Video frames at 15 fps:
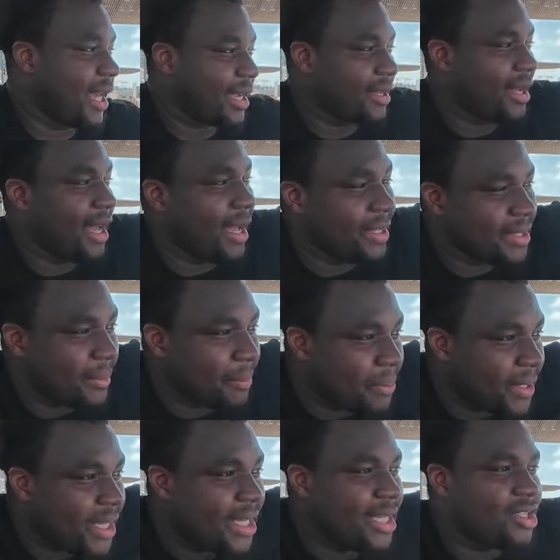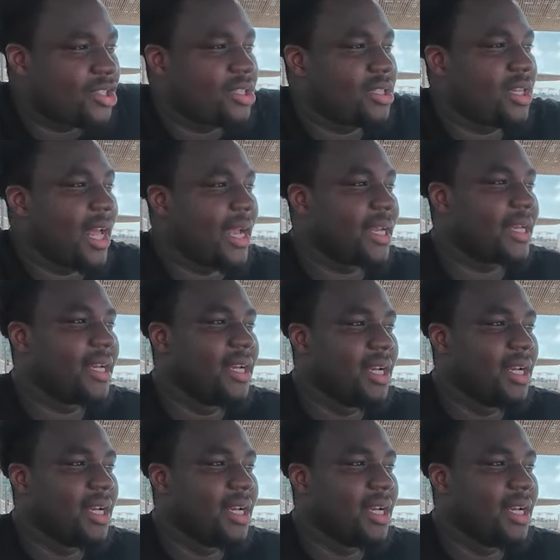like at the beach, like